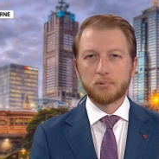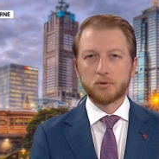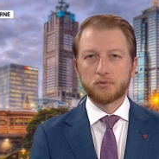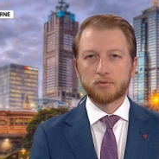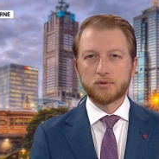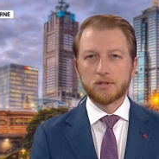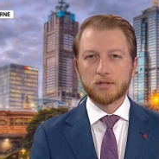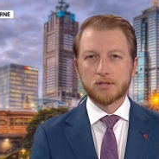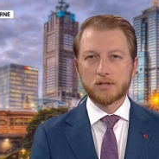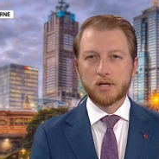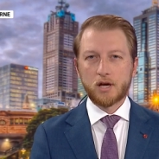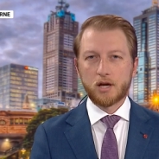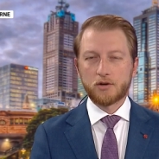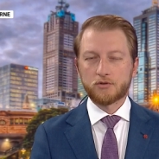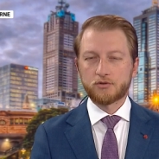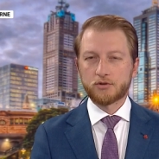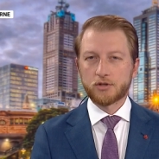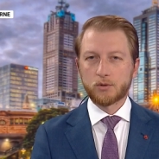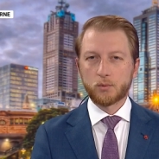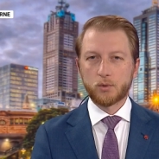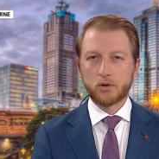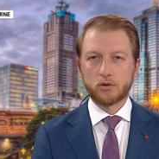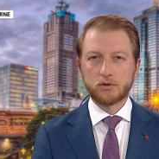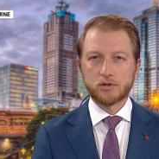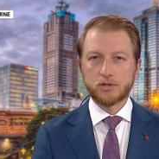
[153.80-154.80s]
built this country.
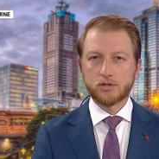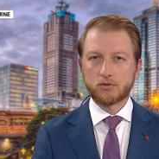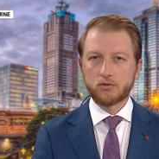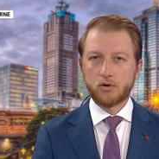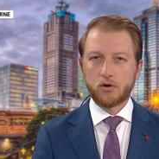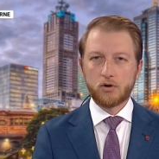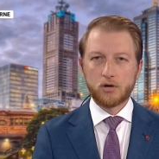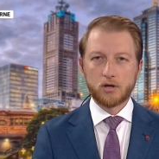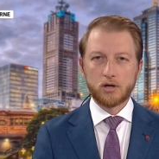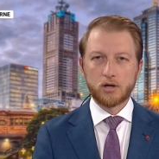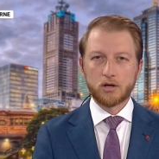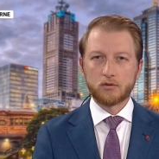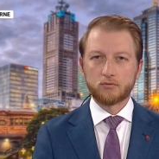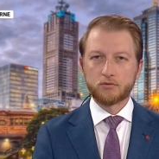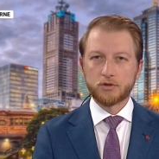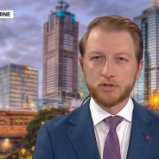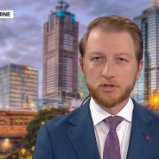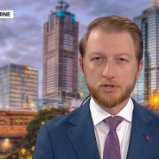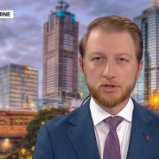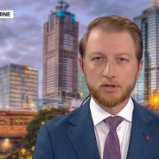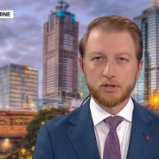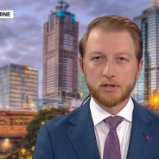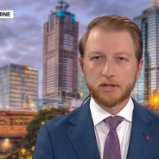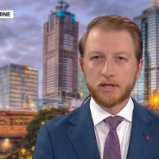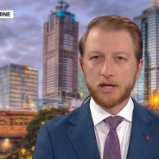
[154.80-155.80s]
We're a stronger,
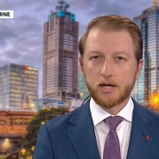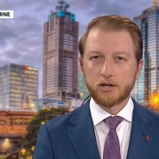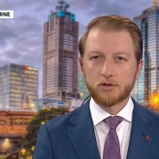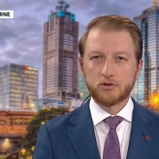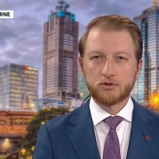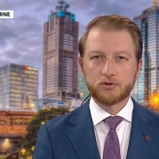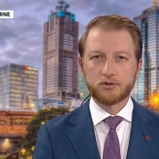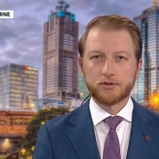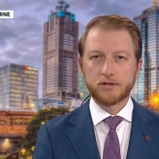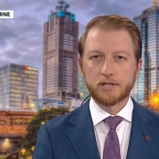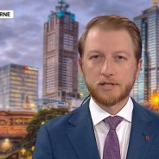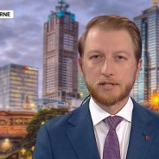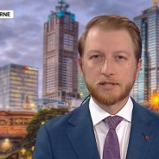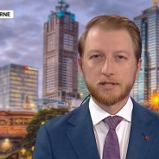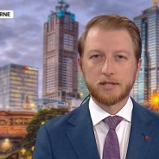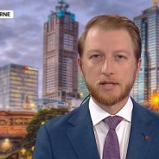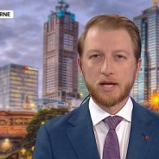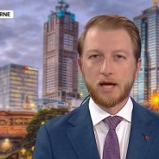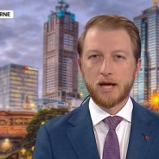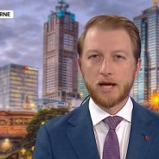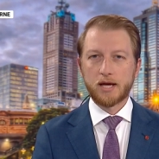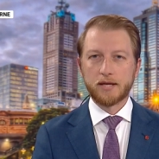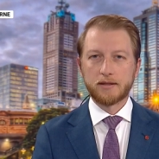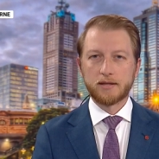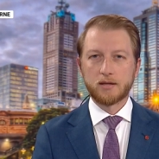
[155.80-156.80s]
richer country
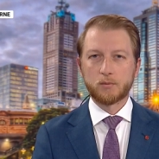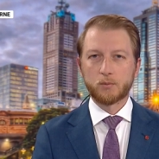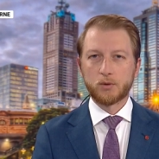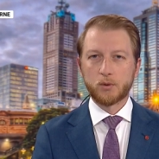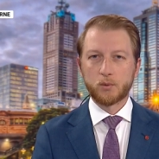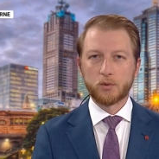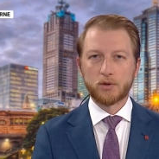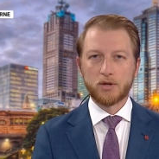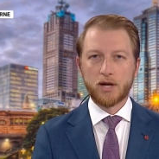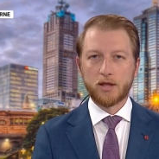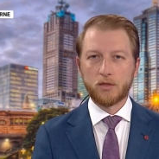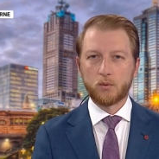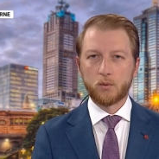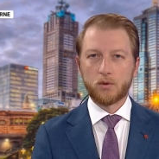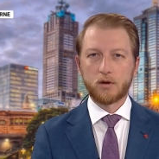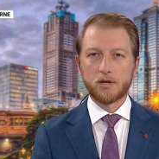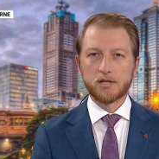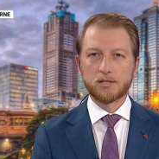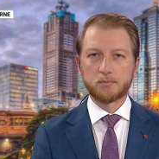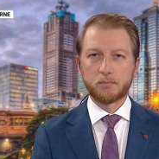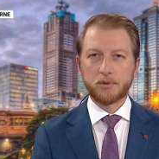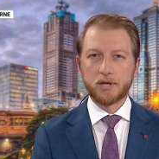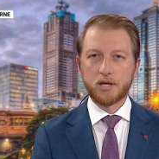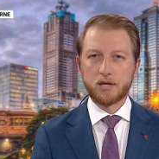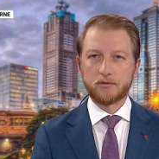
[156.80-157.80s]
today than we would
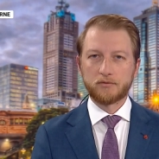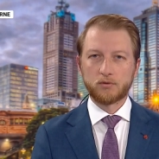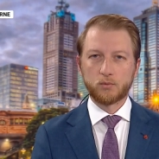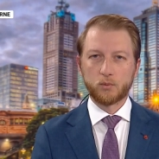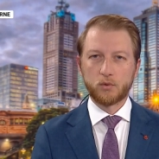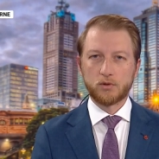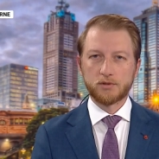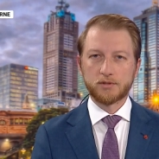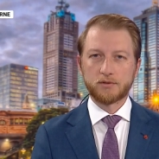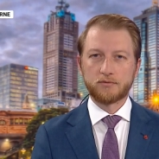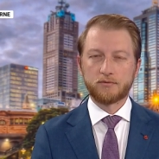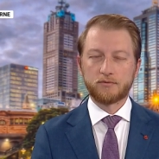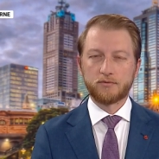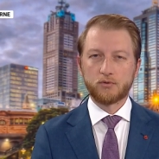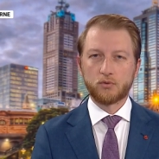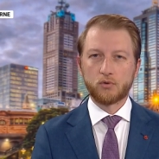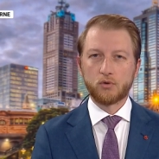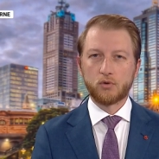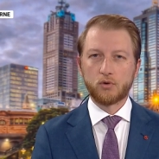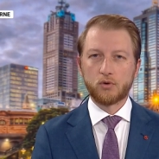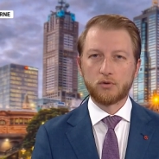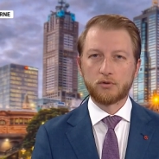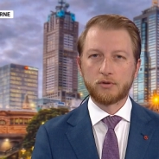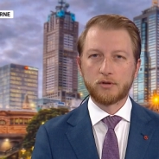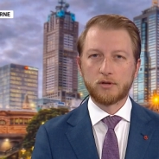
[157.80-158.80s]
otherwise be if it wasn't
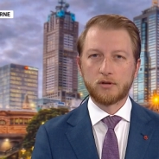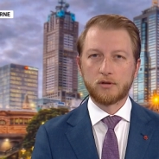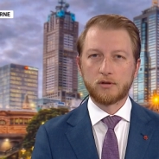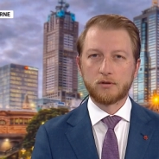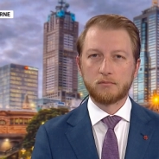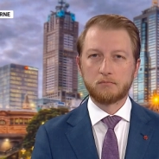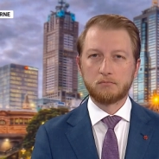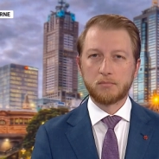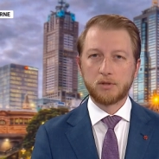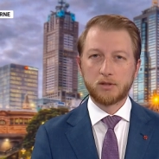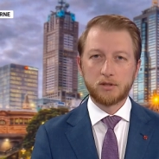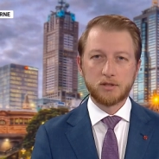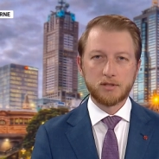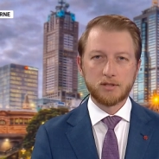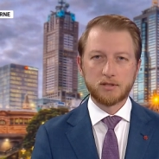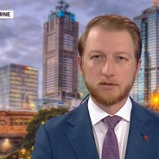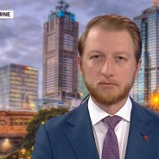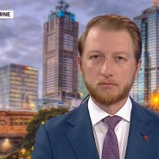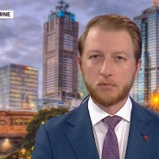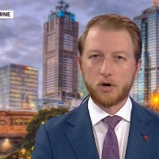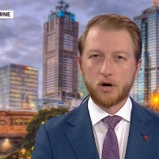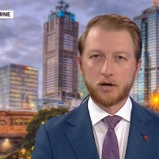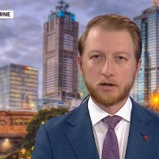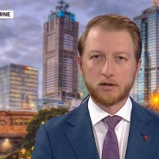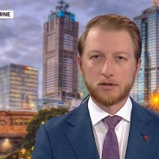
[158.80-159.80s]
for the millions of
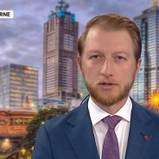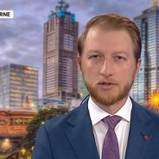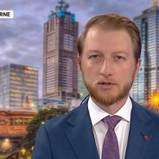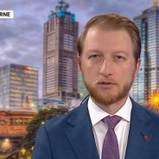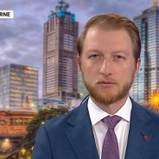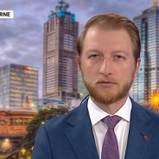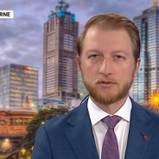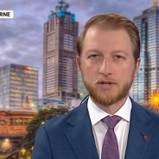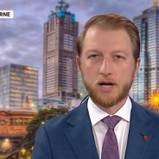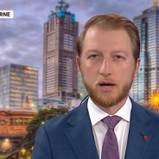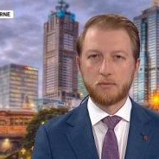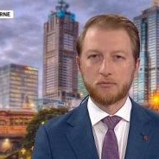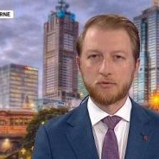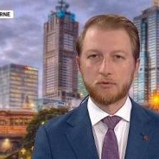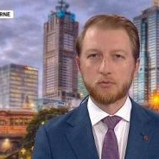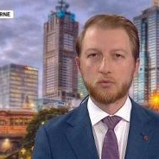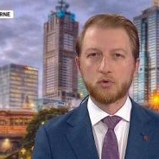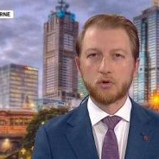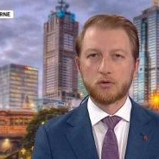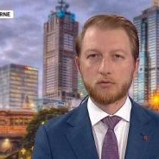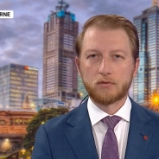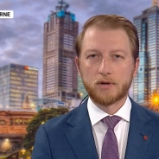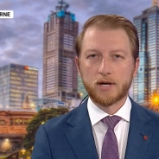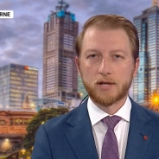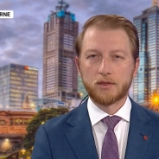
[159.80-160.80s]
migrants who've come from
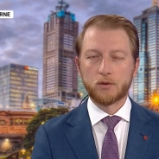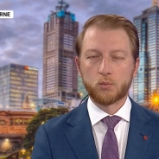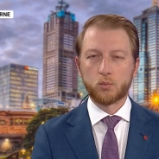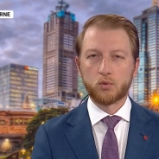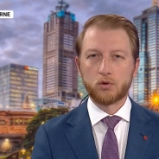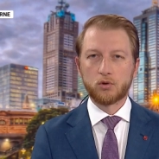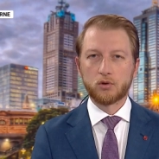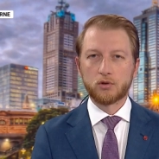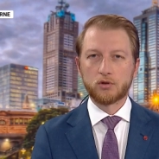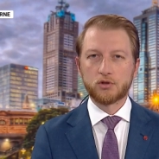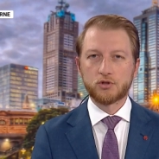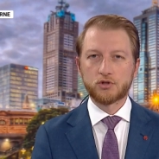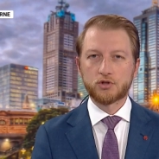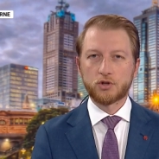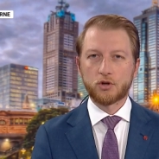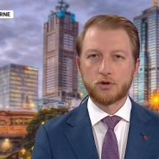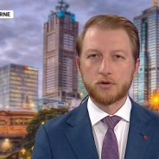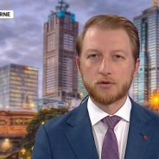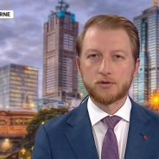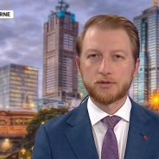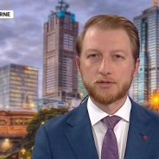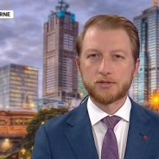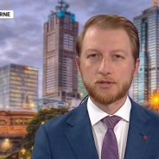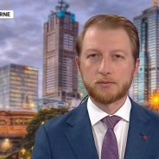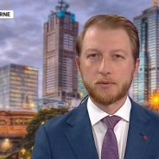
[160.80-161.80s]
all around the world and
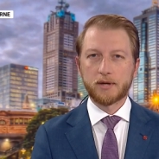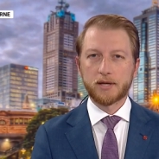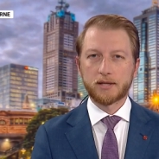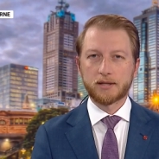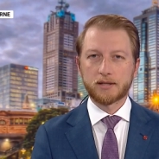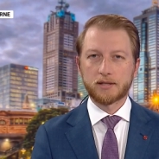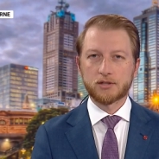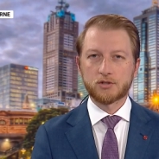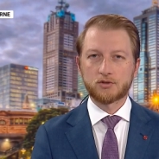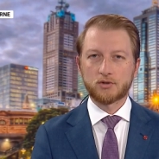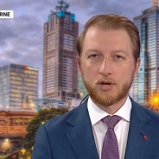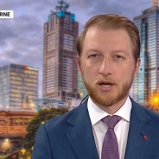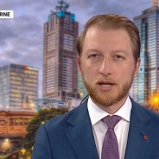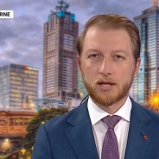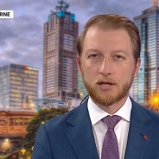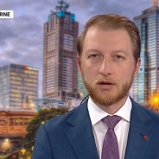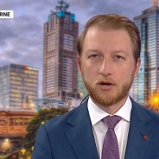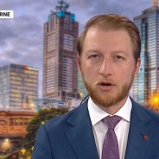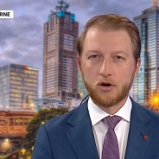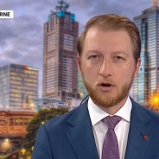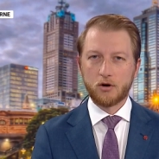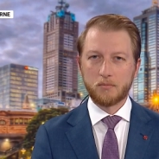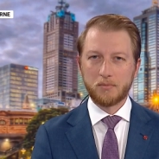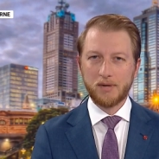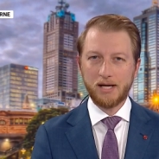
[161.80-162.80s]
chose to make Australia
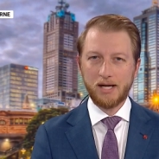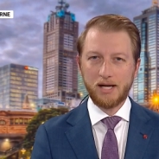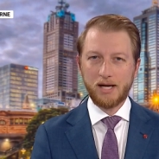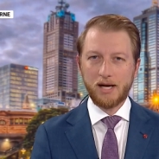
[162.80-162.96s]
home.